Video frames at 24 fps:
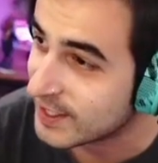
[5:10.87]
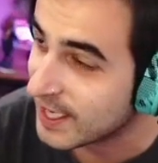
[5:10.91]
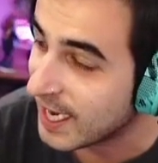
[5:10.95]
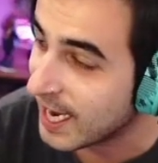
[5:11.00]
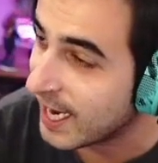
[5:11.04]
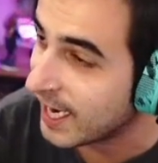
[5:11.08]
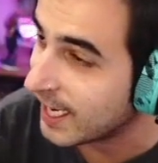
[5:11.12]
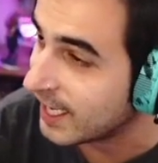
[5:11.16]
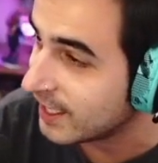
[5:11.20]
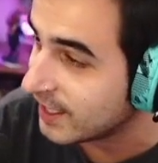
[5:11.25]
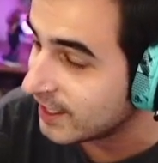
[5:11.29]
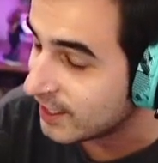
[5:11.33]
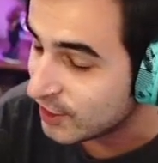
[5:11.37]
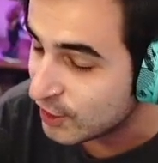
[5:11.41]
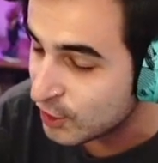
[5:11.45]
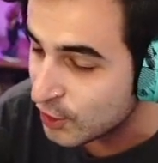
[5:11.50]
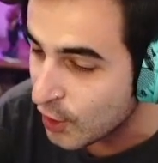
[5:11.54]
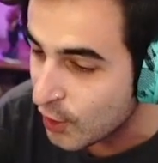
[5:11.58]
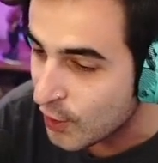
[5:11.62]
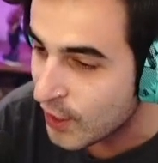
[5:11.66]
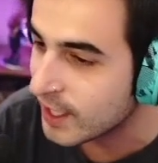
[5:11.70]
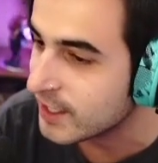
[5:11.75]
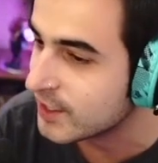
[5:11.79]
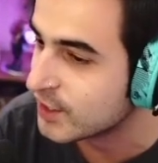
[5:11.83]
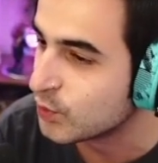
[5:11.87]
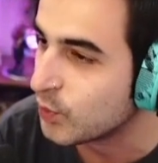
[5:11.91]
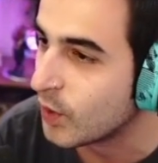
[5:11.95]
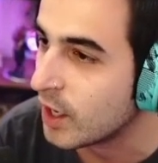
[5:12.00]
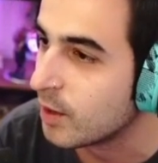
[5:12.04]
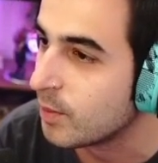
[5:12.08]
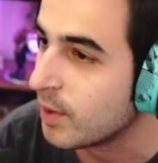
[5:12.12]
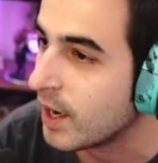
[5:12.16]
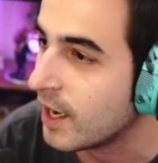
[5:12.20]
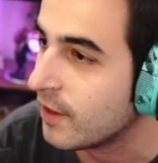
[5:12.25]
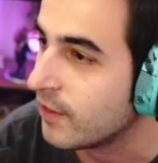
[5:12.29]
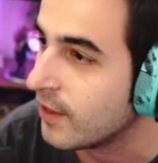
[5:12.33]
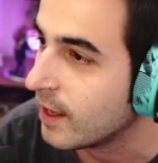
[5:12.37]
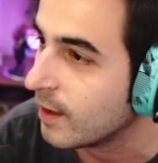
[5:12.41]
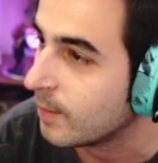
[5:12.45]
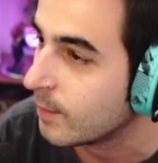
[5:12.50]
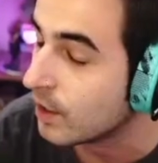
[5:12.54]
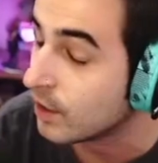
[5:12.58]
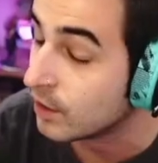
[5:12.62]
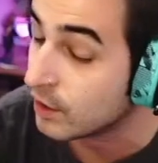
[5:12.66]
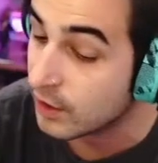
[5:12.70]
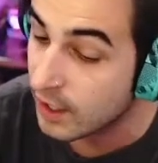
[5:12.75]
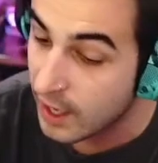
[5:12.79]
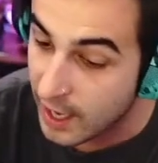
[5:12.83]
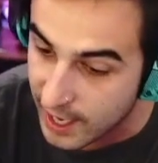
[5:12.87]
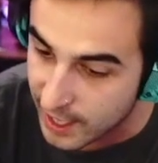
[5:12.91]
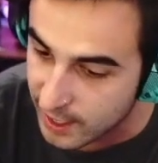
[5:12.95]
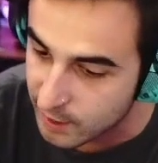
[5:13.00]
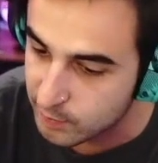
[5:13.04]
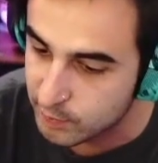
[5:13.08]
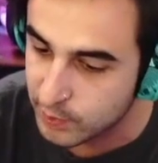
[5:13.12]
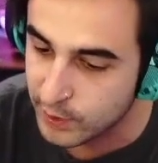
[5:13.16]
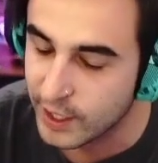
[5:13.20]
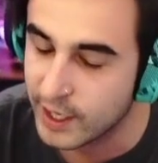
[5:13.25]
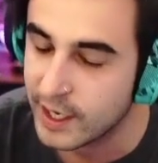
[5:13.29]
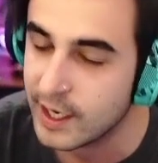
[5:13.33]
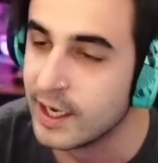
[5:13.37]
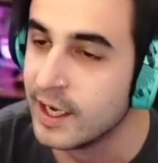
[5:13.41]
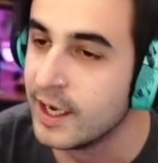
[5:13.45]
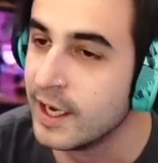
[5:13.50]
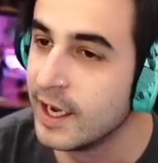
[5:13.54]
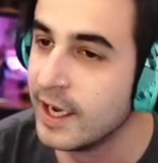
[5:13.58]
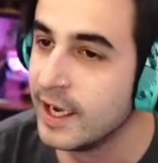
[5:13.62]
I know I swear by them a lot, but